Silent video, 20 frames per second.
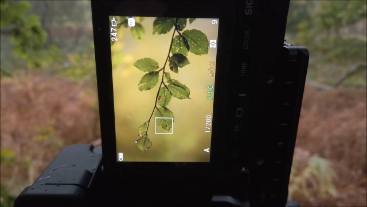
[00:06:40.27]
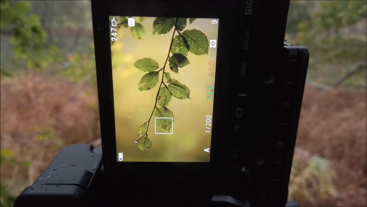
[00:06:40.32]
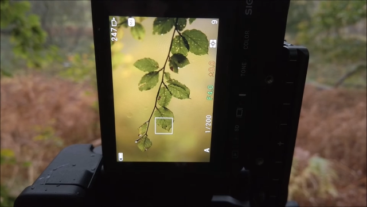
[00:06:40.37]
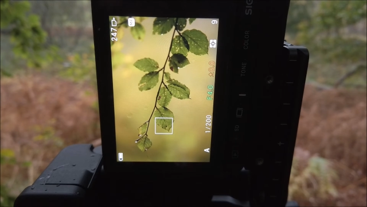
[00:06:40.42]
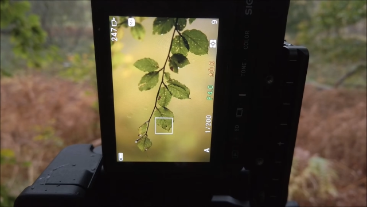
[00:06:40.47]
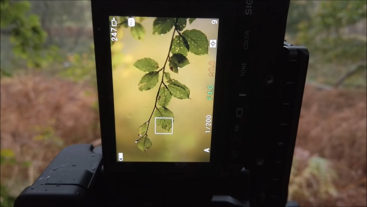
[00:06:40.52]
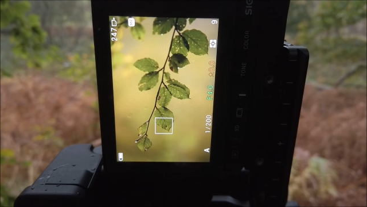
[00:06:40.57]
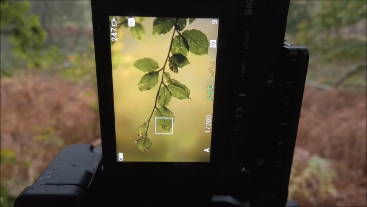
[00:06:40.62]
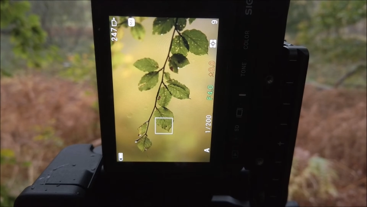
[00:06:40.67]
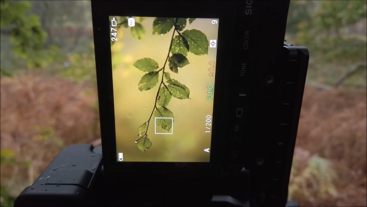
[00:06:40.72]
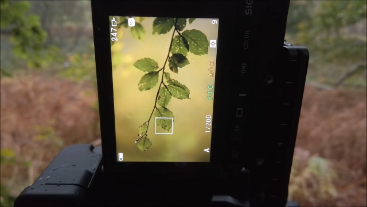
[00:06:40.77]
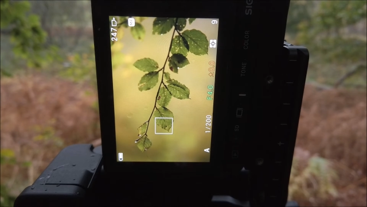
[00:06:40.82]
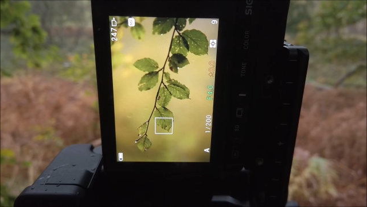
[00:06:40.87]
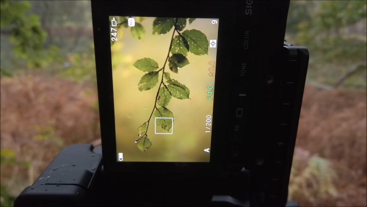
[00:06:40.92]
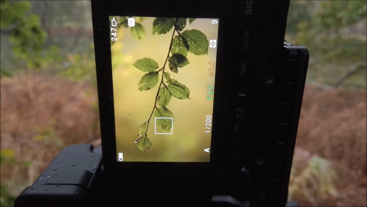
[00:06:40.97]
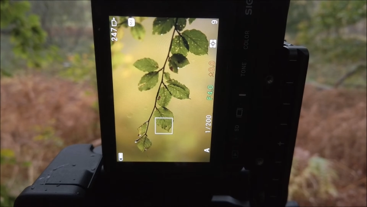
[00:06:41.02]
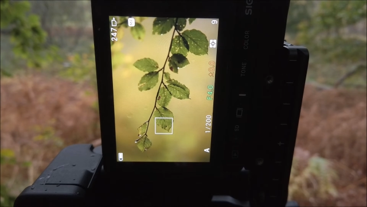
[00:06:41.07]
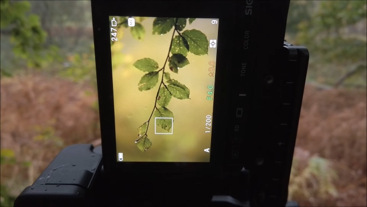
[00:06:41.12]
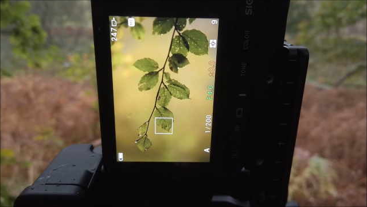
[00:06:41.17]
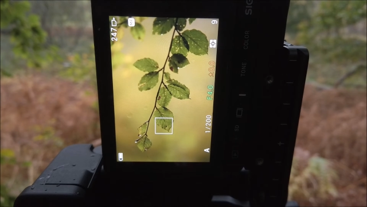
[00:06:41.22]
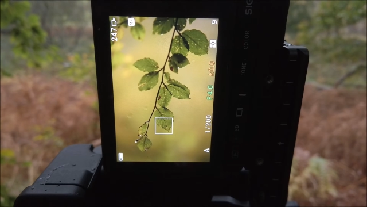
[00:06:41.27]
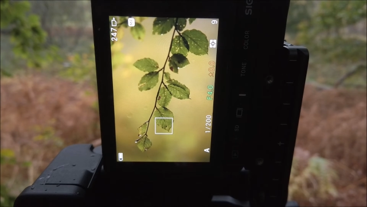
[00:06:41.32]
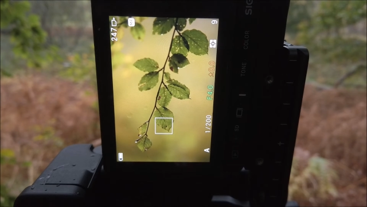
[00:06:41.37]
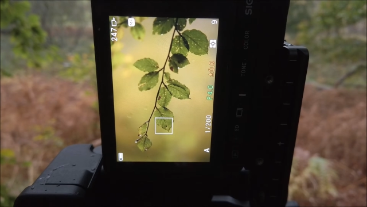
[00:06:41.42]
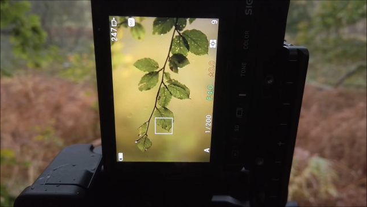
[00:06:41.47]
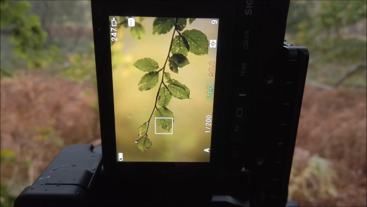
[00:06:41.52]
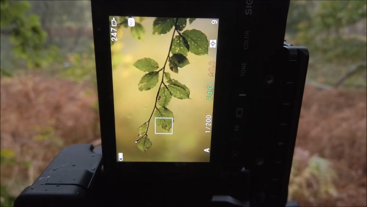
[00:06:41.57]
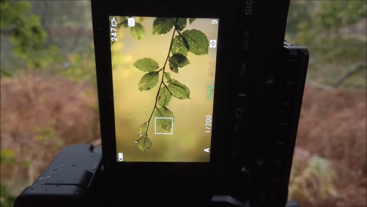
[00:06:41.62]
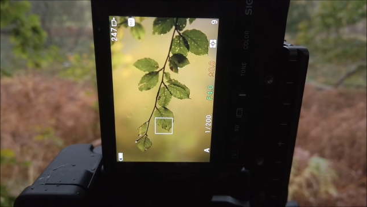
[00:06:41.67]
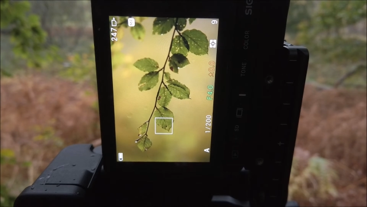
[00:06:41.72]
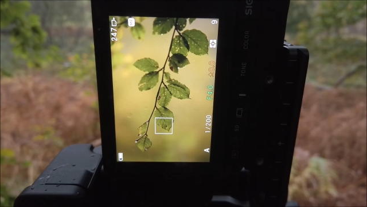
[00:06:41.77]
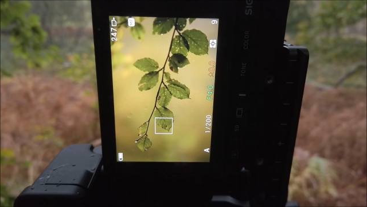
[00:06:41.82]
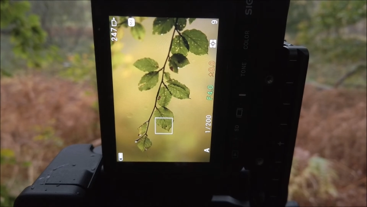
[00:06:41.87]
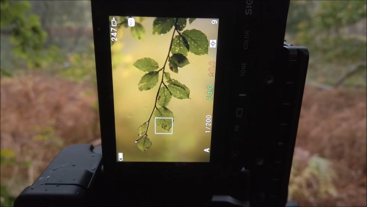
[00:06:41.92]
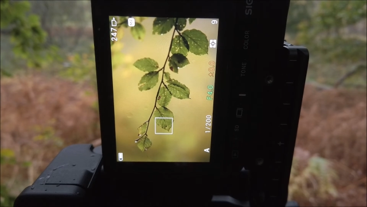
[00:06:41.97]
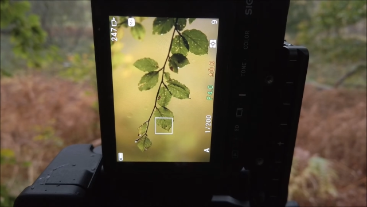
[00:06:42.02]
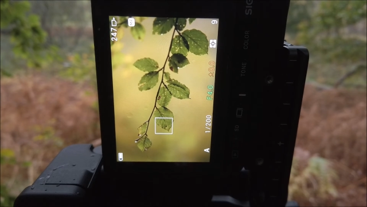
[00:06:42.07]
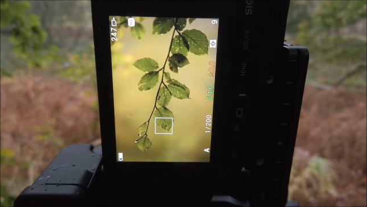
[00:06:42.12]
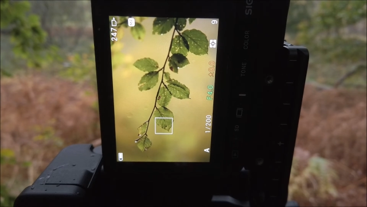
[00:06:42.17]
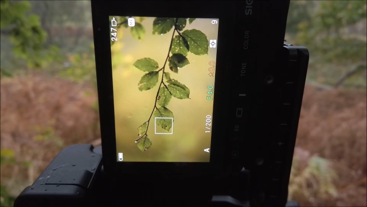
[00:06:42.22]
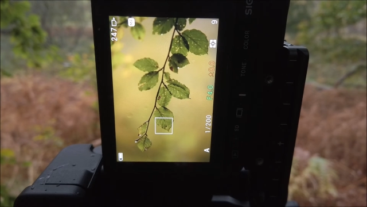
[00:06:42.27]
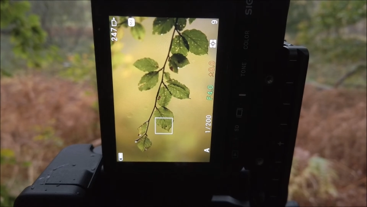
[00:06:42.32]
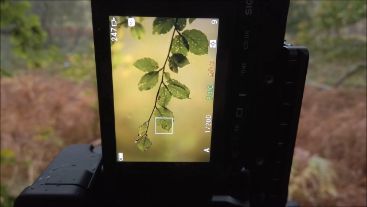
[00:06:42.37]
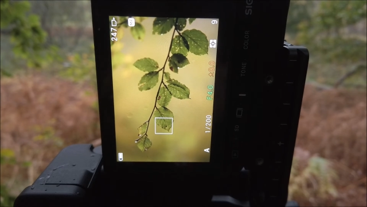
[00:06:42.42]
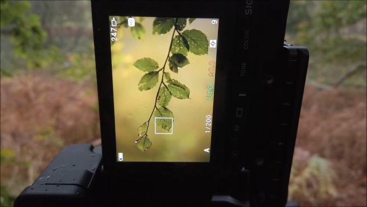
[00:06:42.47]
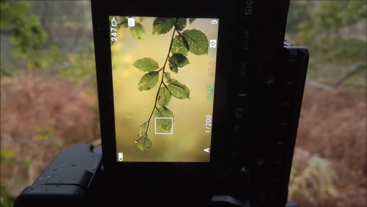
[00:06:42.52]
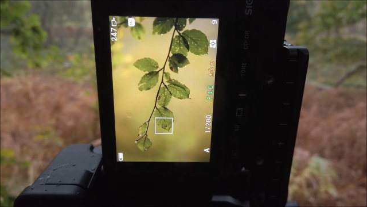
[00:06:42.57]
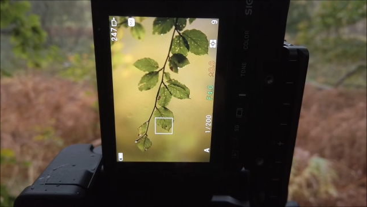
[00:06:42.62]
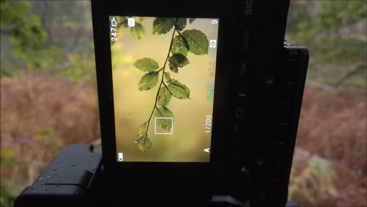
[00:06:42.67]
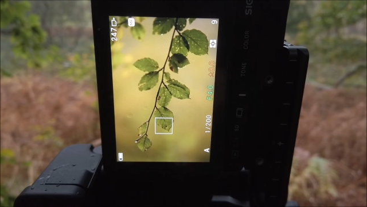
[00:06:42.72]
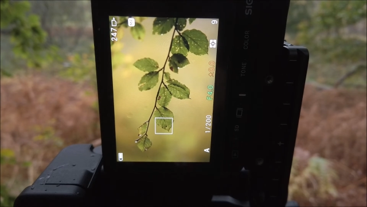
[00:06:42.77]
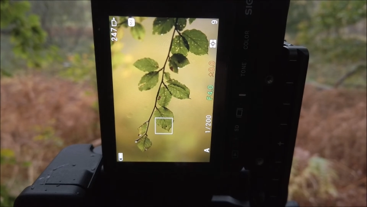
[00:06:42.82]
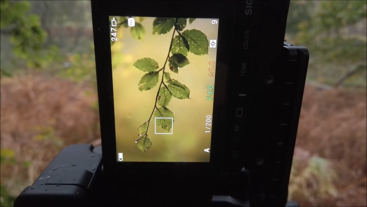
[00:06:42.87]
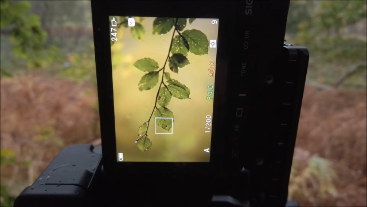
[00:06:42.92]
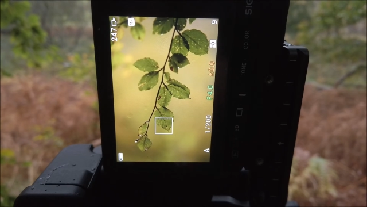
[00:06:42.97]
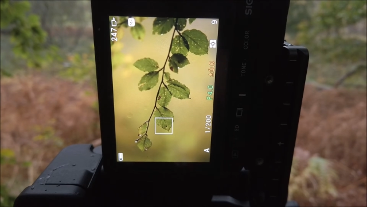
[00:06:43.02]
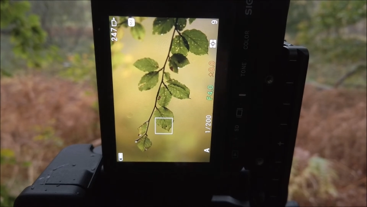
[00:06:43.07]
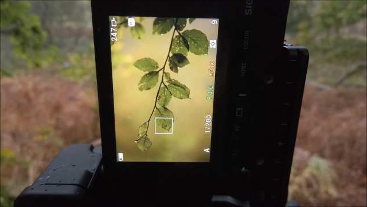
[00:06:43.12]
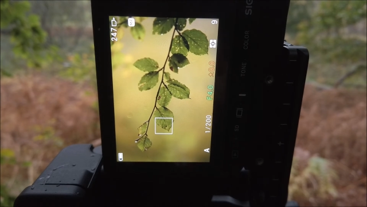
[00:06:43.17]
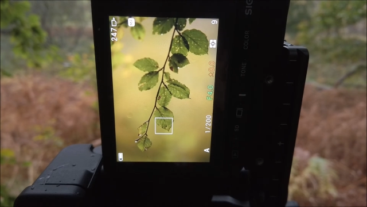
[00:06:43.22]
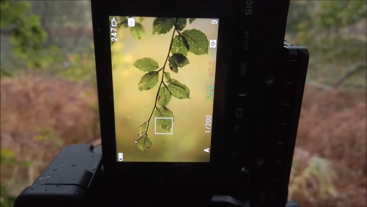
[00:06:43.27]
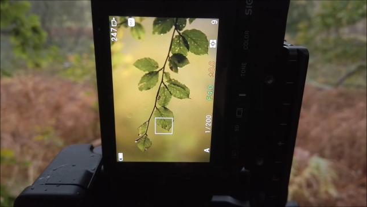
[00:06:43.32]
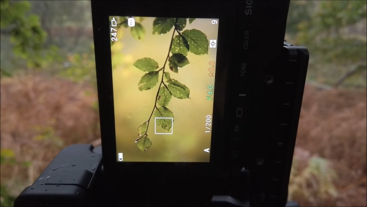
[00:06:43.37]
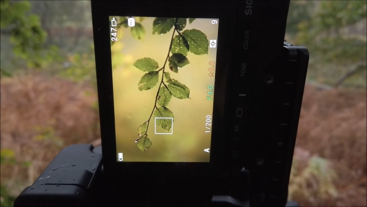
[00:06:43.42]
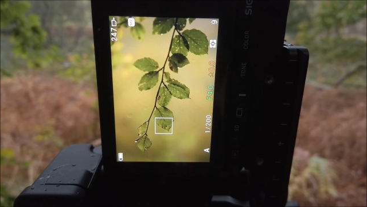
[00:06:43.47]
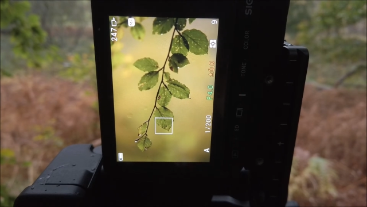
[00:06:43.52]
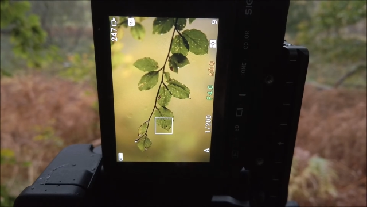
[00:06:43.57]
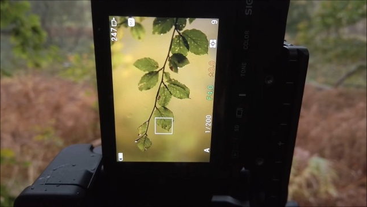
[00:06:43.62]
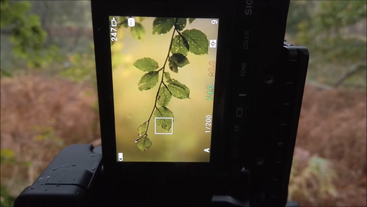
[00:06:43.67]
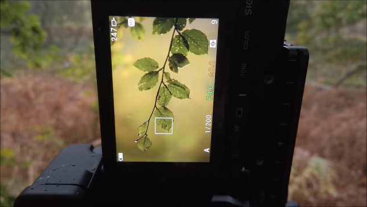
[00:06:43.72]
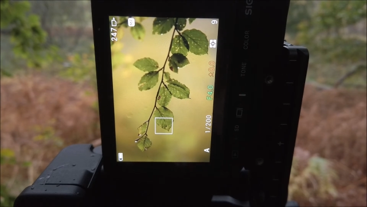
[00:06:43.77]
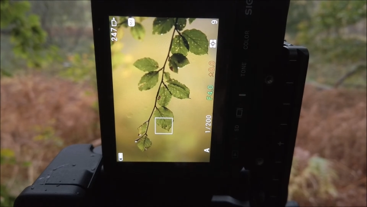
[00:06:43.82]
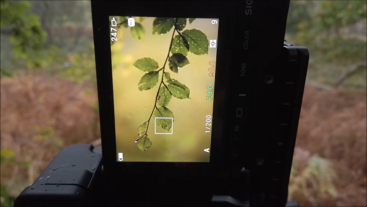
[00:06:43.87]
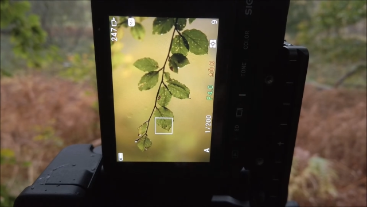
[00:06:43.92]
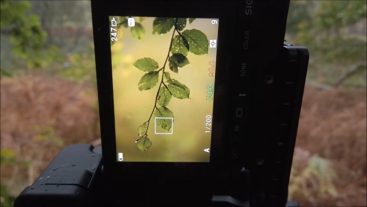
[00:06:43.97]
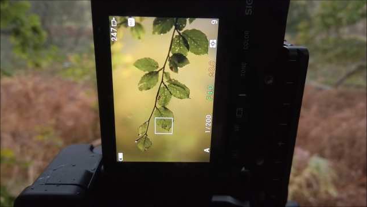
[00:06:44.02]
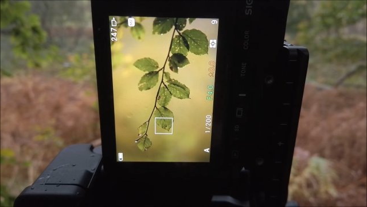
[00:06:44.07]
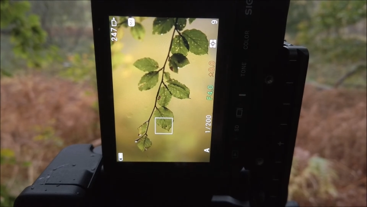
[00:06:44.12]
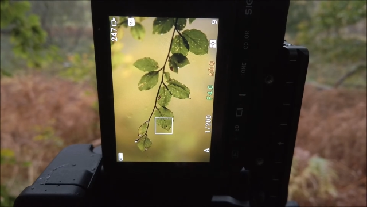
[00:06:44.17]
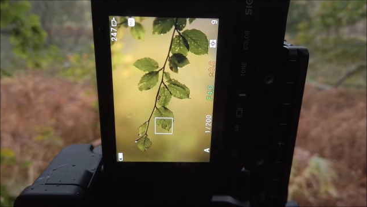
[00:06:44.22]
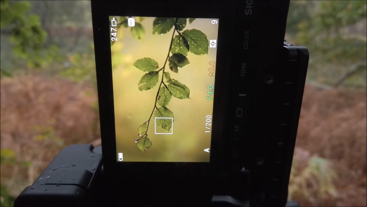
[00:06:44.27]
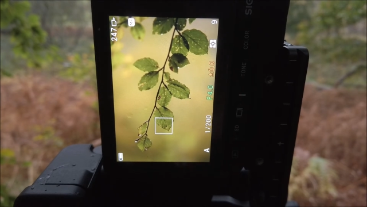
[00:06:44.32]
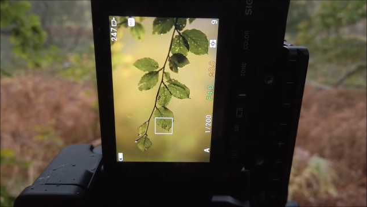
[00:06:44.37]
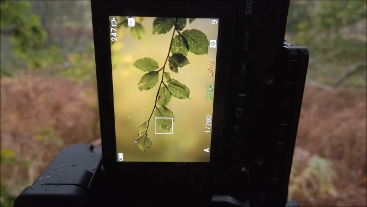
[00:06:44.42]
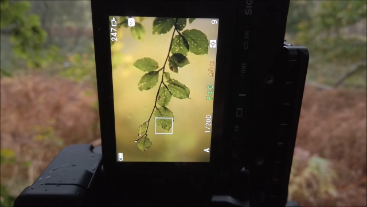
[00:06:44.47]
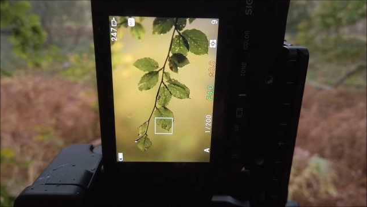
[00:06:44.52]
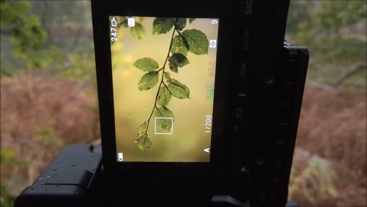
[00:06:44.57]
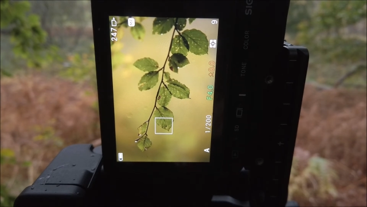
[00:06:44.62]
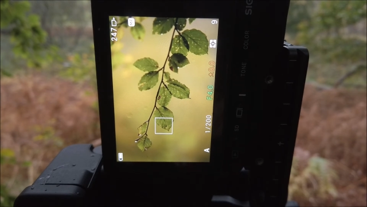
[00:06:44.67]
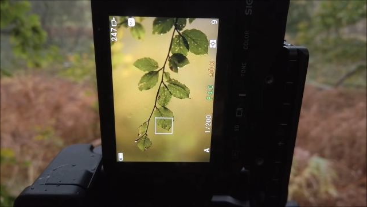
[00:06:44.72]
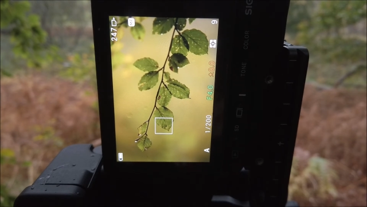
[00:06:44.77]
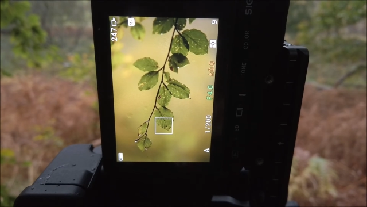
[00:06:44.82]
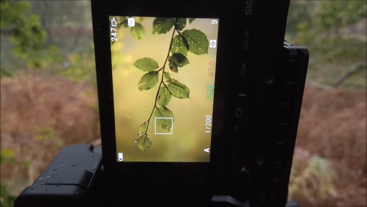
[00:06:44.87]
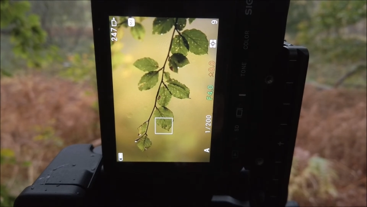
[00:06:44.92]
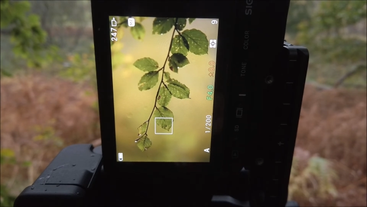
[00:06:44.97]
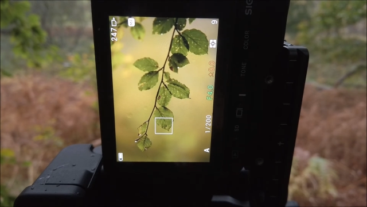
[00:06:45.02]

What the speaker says: No face is visible, so there are no lips to read.